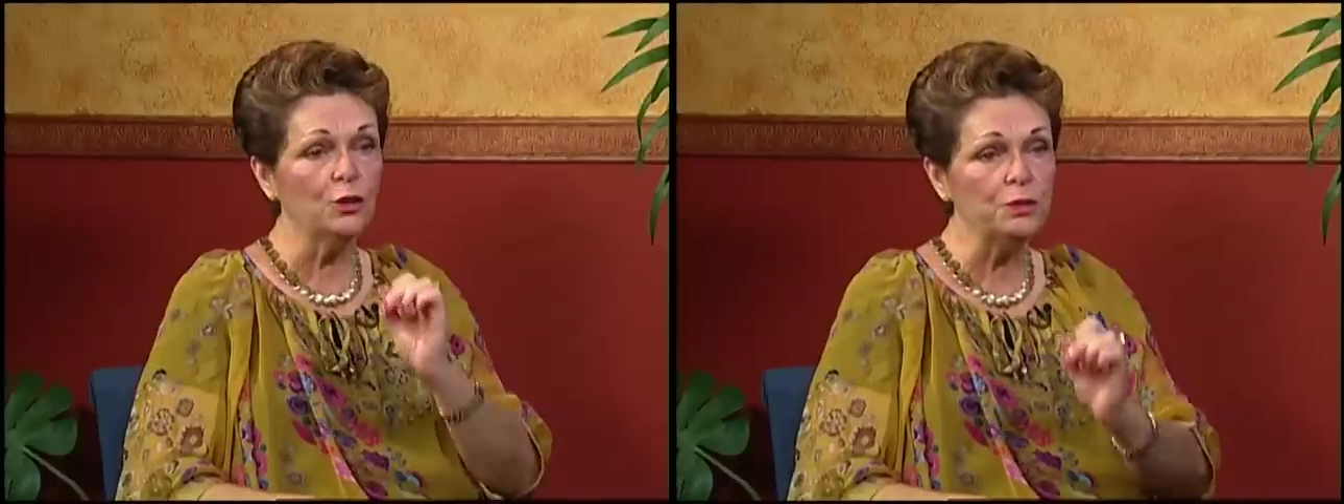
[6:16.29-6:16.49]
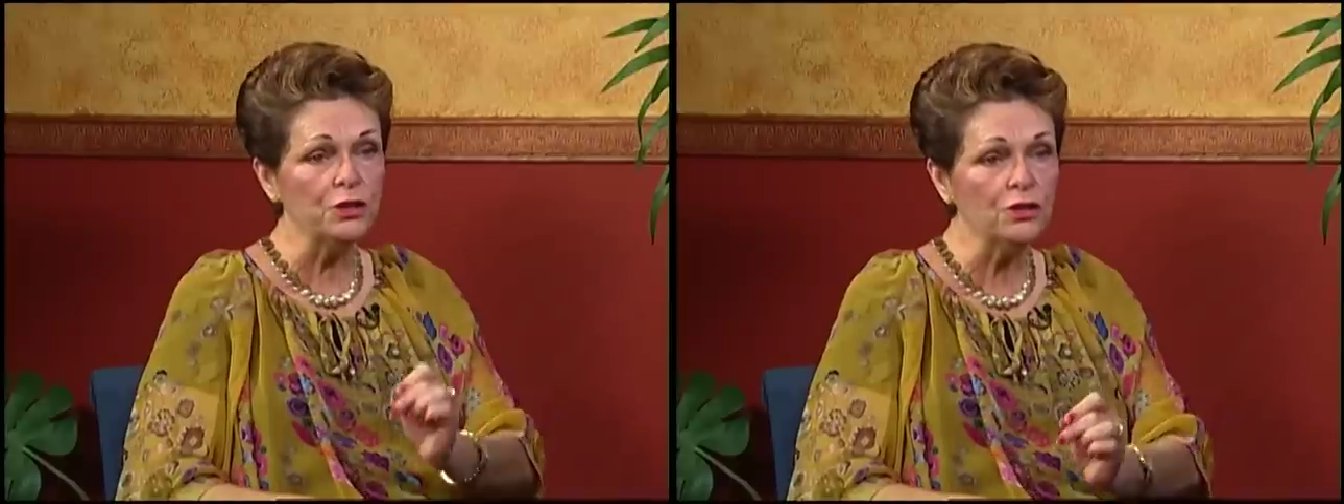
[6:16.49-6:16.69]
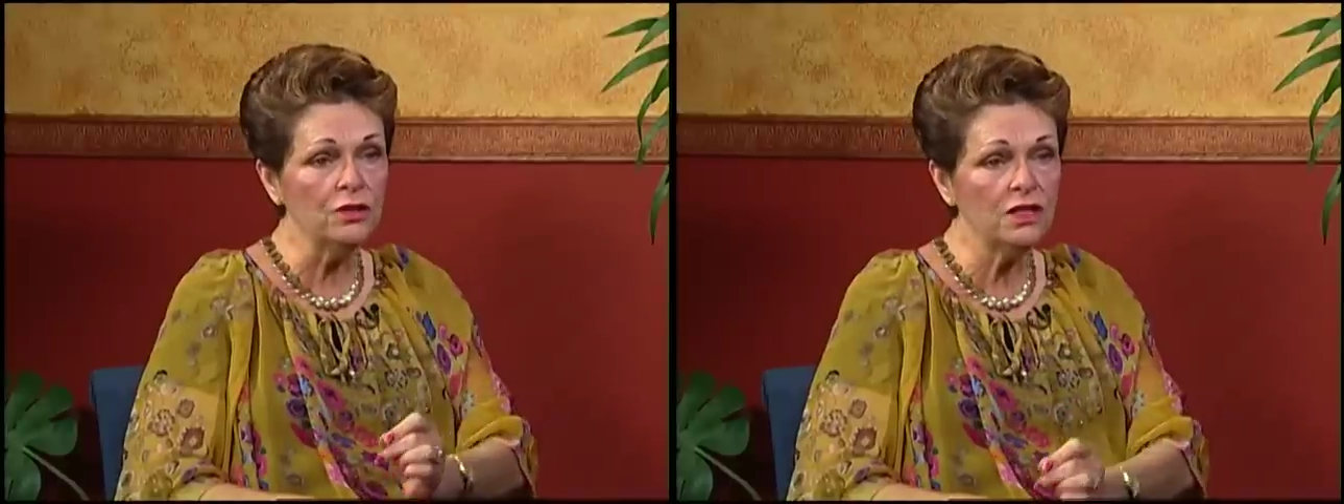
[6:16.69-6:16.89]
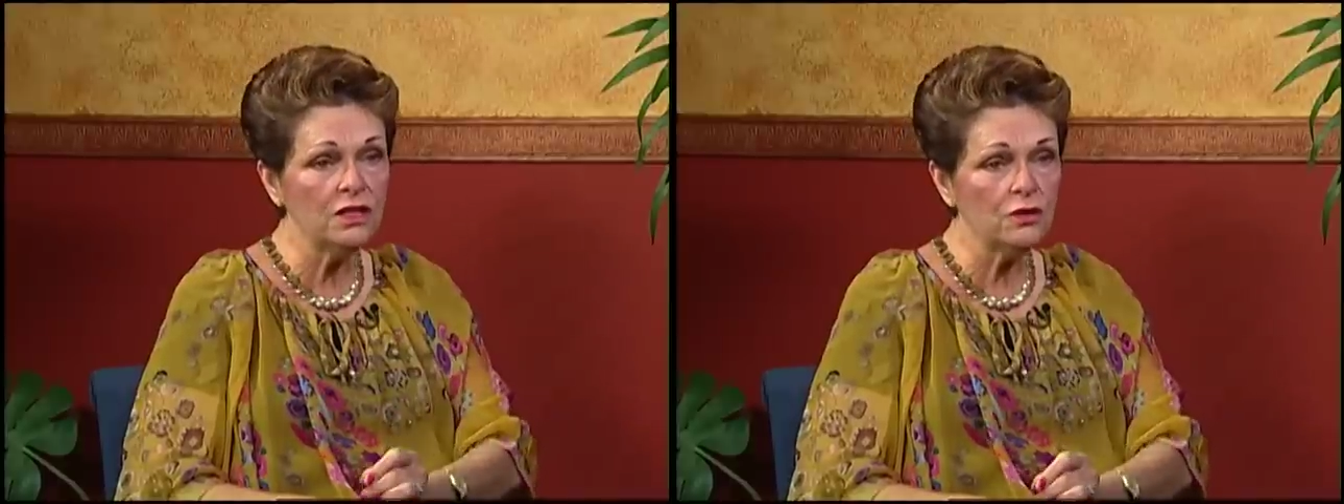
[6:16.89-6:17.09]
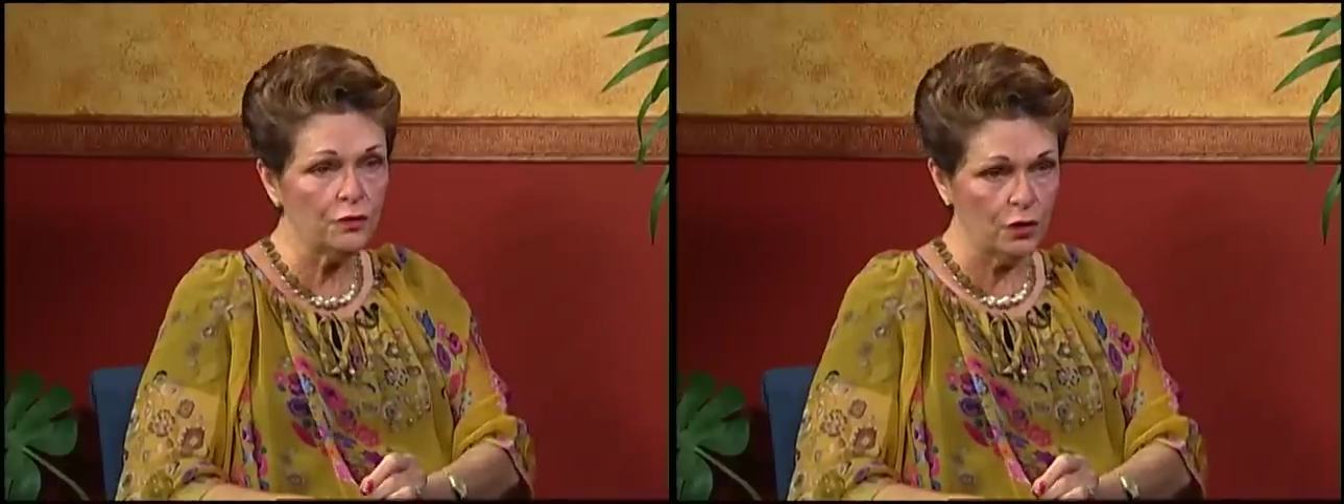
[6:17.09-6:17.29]

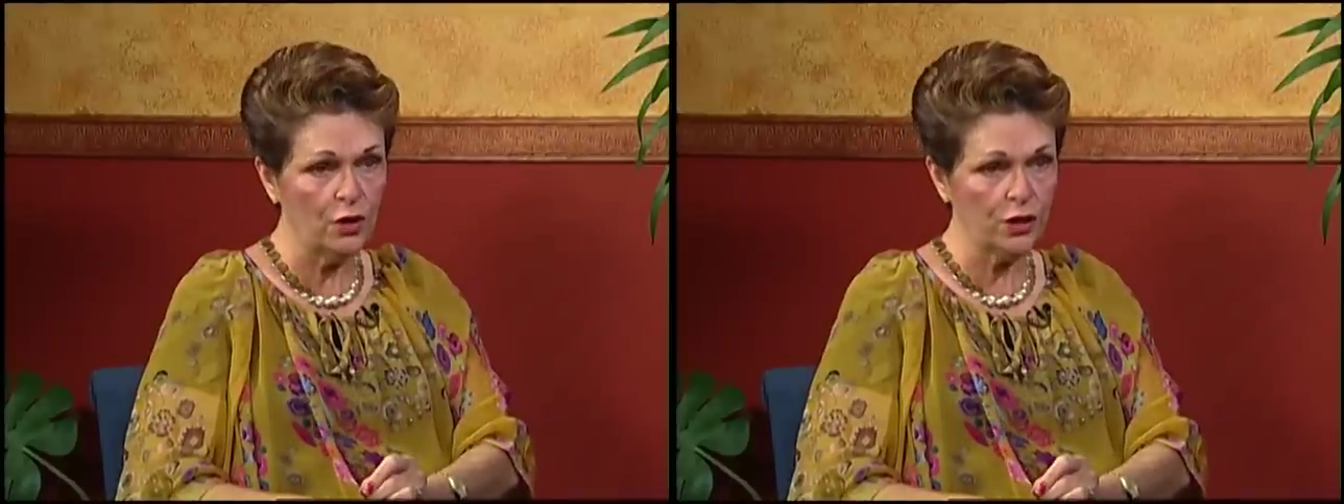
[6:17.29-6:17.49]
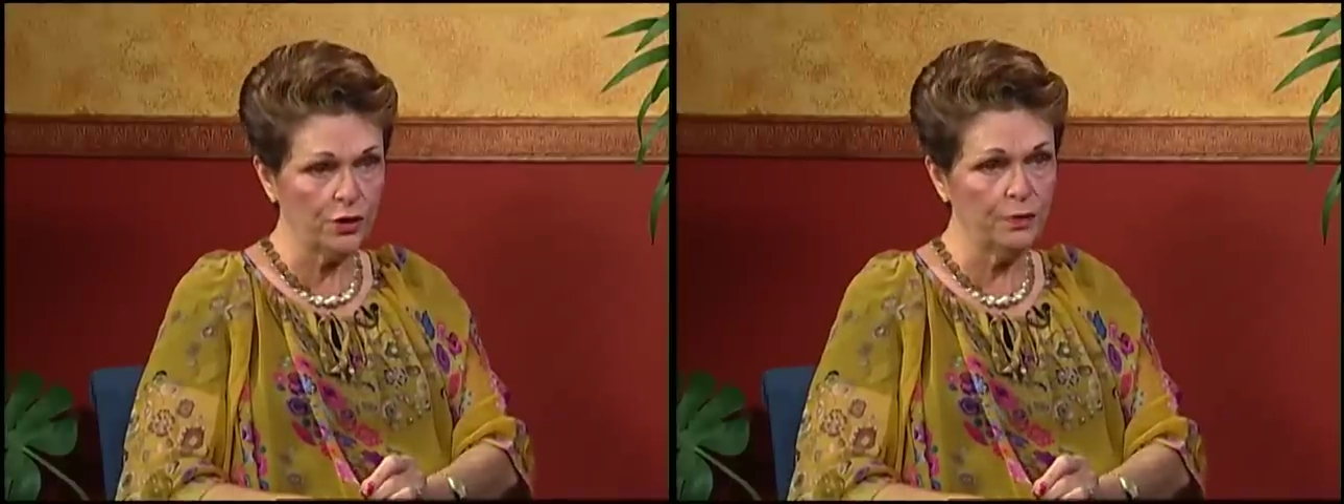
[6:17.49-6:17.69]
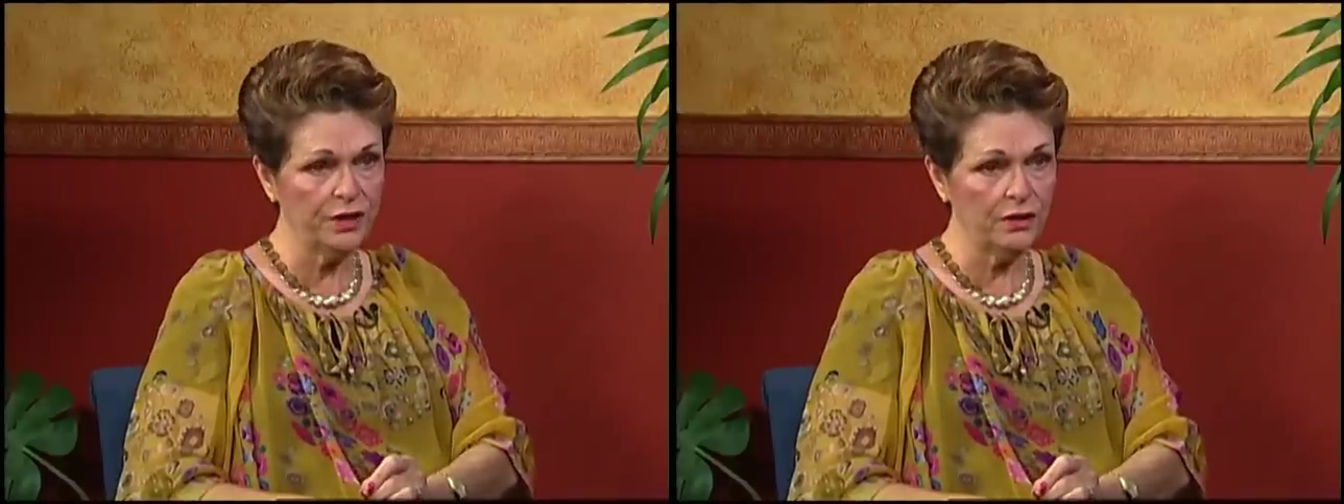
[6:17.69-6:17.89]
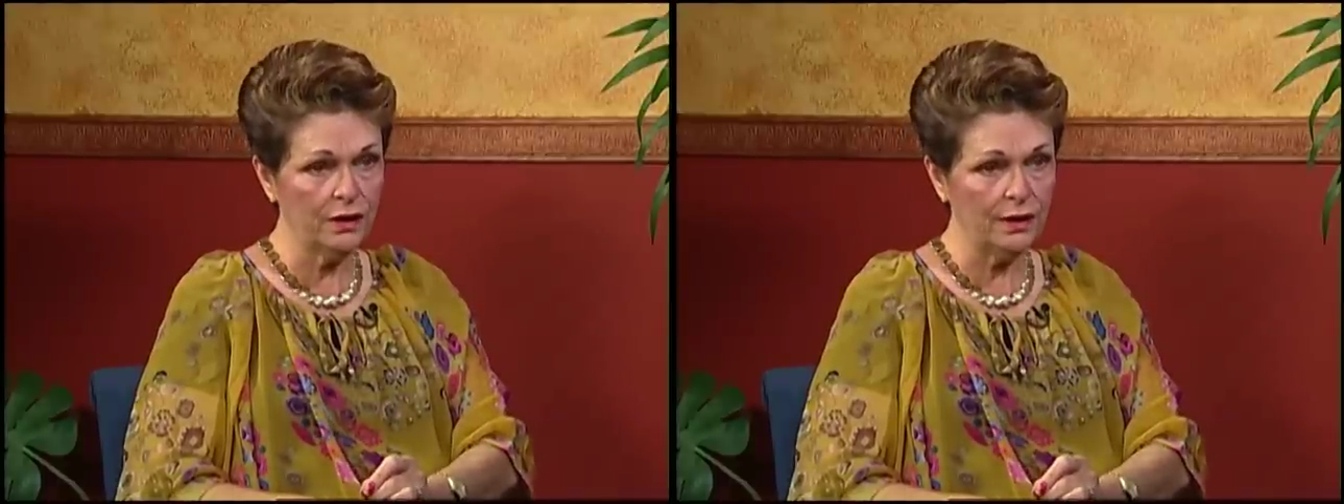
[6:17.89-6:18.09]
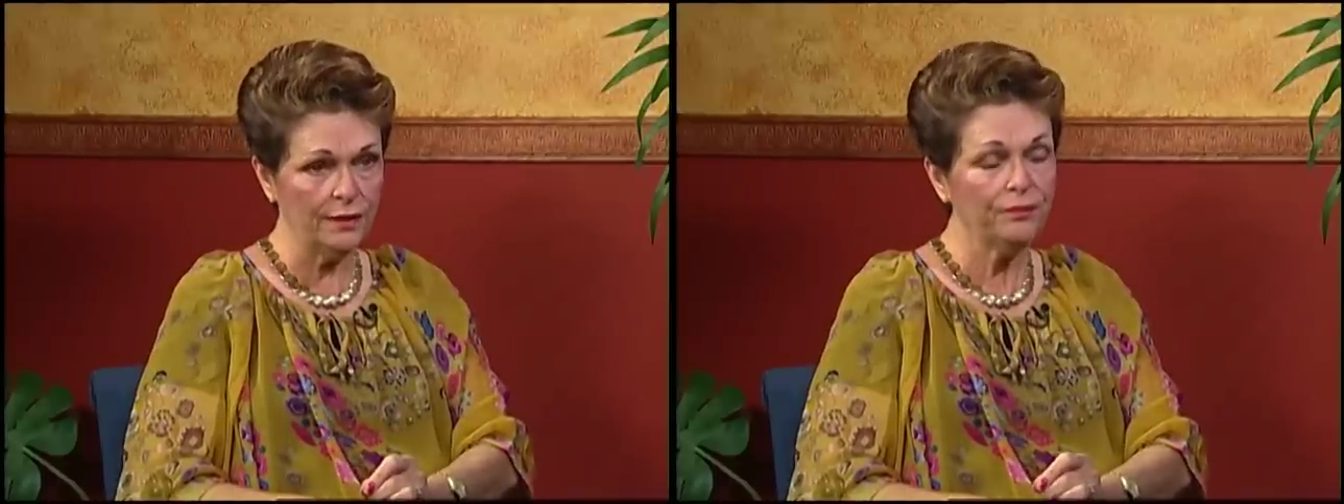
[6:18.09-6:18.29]
opportunities for our
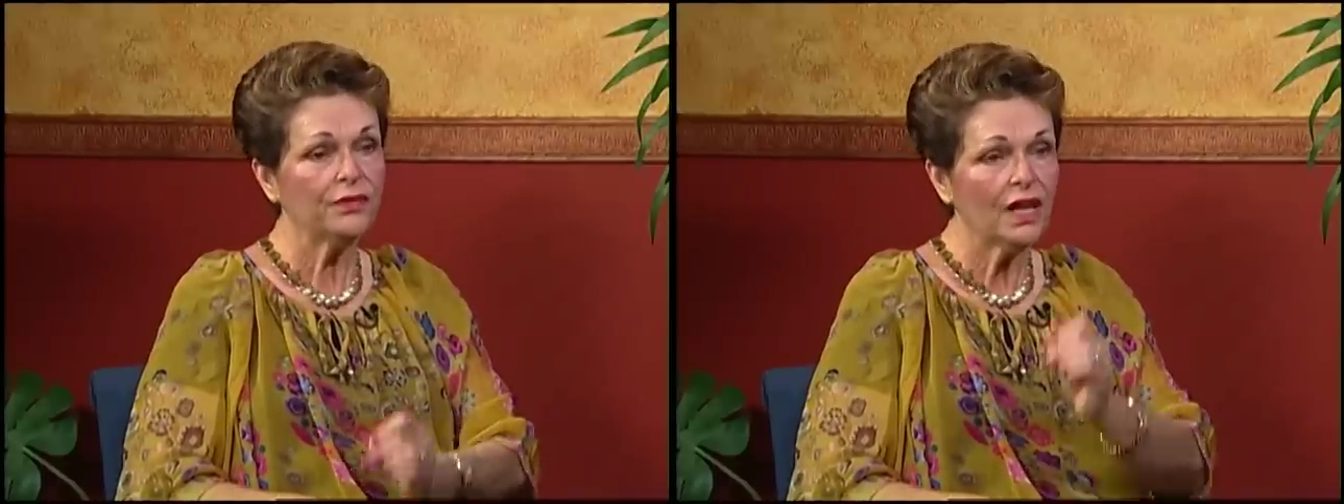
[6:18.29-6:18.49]
community.